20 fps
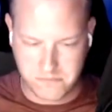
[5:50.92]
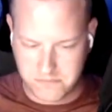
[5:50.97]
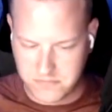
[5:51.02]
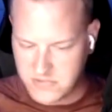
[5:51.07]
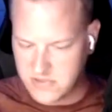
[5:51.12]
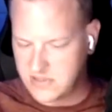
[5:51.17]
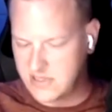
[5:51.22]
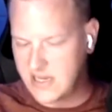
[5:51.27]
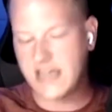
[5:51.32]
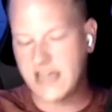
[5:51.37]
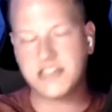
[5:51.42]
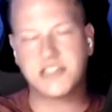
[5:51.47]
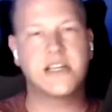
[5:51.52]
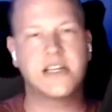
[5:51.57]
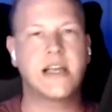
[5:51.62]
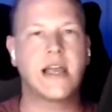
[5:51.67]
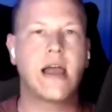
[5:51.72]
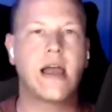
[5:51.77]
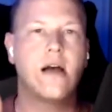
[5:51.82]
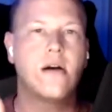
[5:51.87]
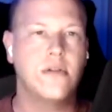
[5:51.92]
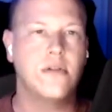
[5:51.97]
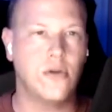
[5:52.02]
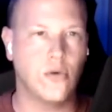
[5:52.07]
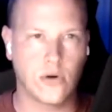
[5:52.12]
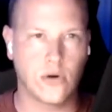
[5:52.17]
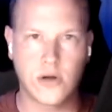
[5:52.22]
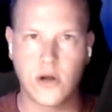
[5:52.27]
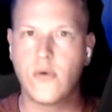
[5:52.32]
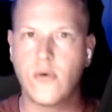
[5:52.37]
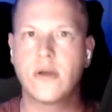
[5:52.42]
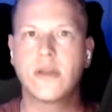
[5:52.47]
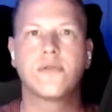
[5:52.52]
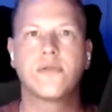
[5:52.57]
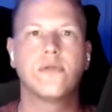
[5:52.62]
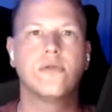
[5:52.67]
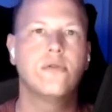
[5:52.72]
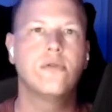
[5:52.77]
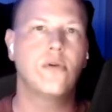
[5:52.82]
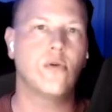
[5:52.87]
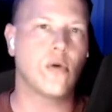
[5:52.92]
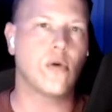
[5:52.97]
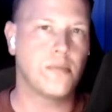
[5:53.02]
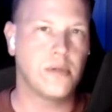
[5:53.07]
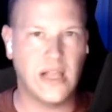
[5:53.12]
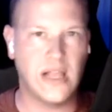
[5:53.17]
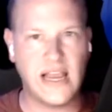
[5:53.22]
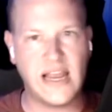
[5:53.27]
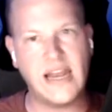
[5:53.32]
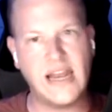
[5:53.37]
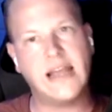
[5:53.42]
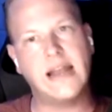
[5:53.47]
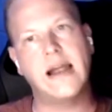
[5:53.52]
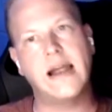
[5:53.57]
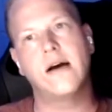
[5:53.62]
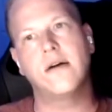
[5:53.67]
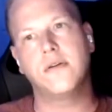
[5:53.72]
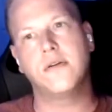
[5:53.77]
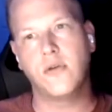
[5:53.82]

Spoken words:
testing out, you were going through, you were planning it out,